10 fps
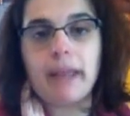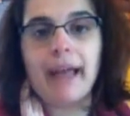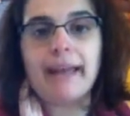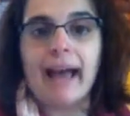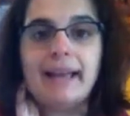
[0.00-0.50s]

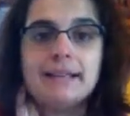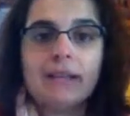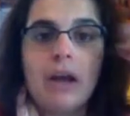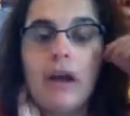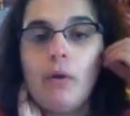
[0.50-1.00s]
Hi guys,
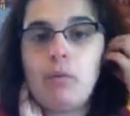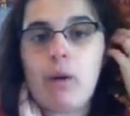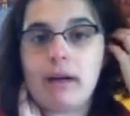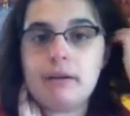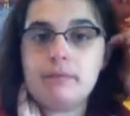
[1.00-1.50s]

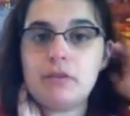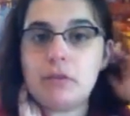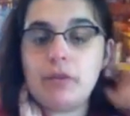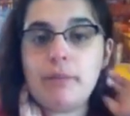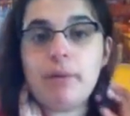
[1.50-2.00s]
welcome to
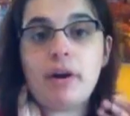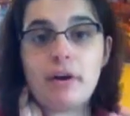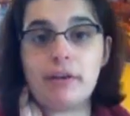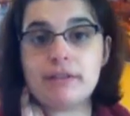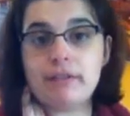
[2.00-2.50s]
the
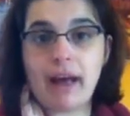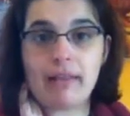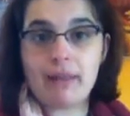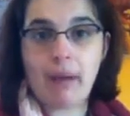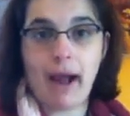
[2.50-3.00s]
Pearls of
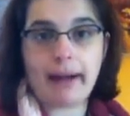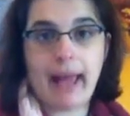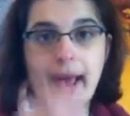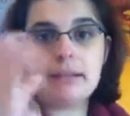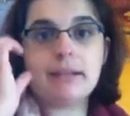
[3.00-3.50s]
Color
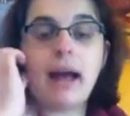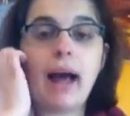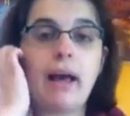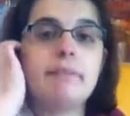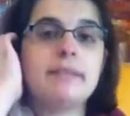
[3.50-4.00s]
podcast.
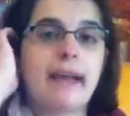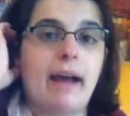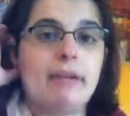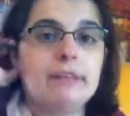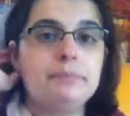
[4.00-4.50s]
I'm
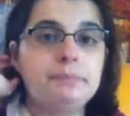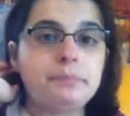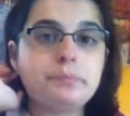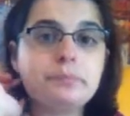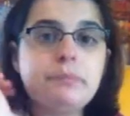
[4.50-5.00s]
Sarah,
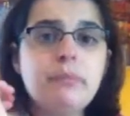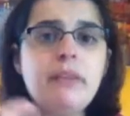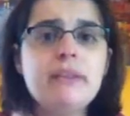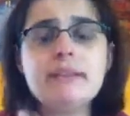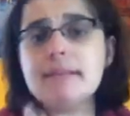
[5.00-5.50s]

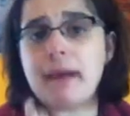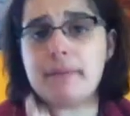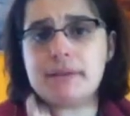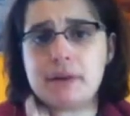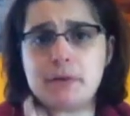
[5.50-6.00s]
and this is
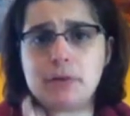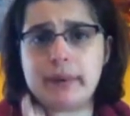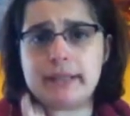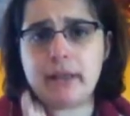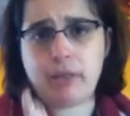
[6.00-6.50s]
episode
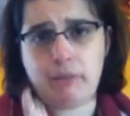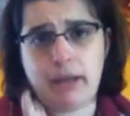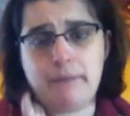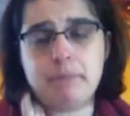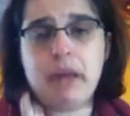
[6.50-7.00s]

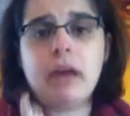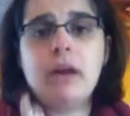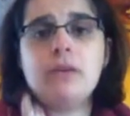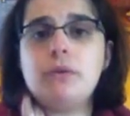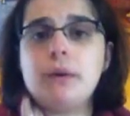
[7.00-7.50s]
23.
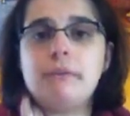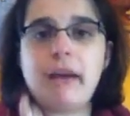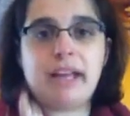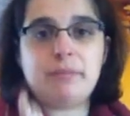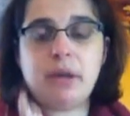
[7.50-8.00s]
You can
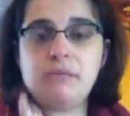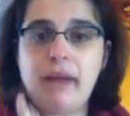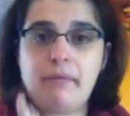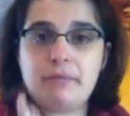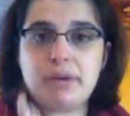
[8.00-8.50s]
find me on
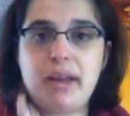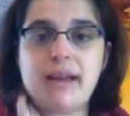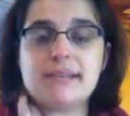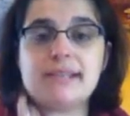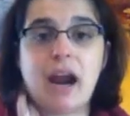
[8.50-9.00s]
Ravelry
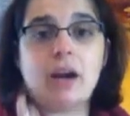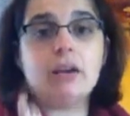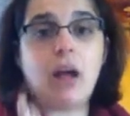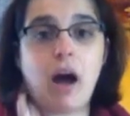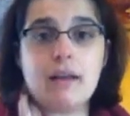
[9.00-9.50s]
as
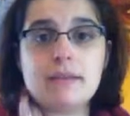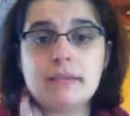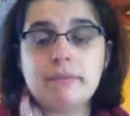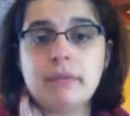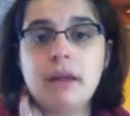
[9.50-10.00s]
Sarloz,
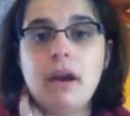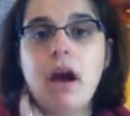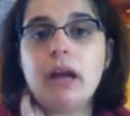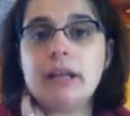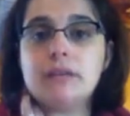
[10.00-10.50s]

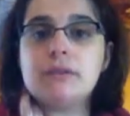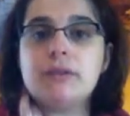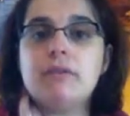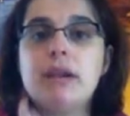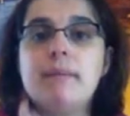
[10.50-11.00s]
on
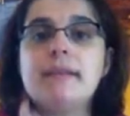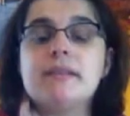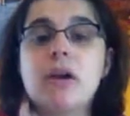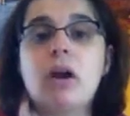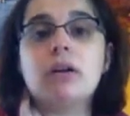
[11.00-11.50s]
Instagram as
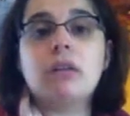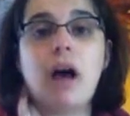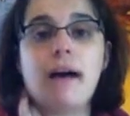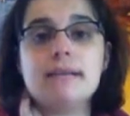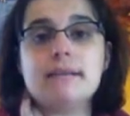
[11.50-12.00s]

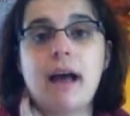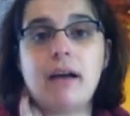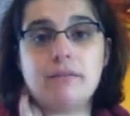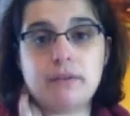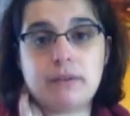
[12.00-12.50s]

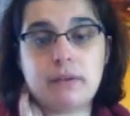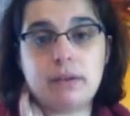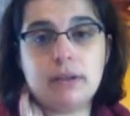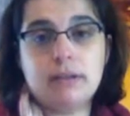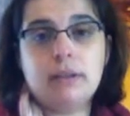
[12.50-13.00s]

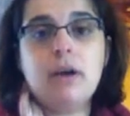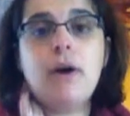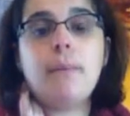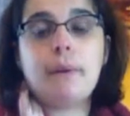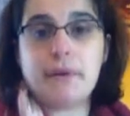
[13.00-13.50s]

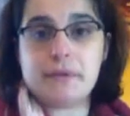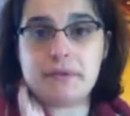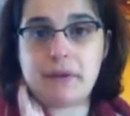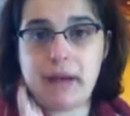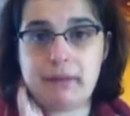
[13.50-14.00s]
Sarloz_Pearls
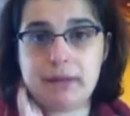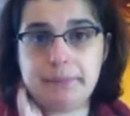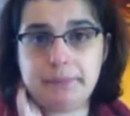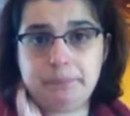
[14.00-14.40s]
of Color,